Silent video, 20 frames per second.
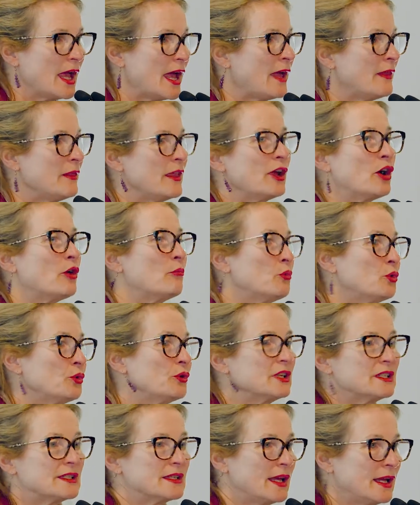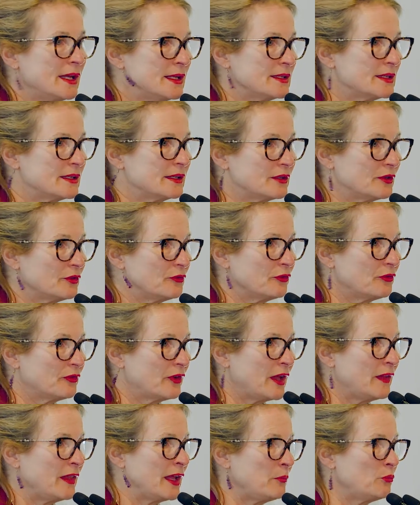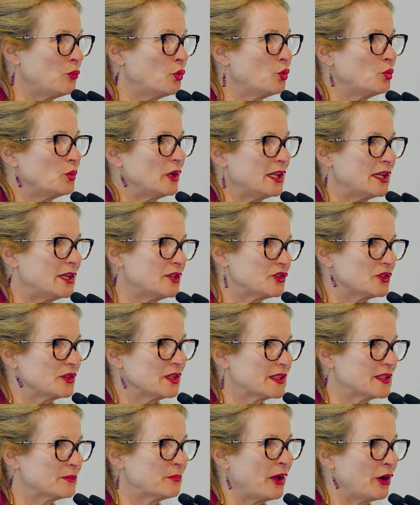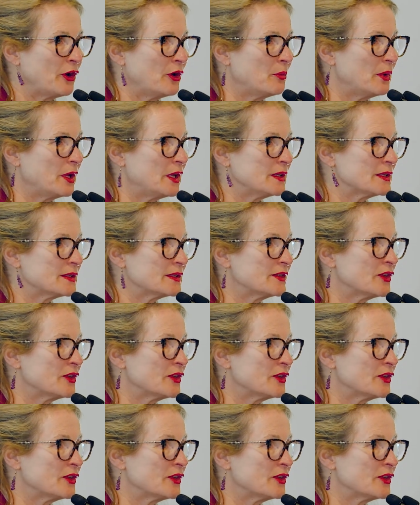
And they are more attentive and they're more willing to experiment.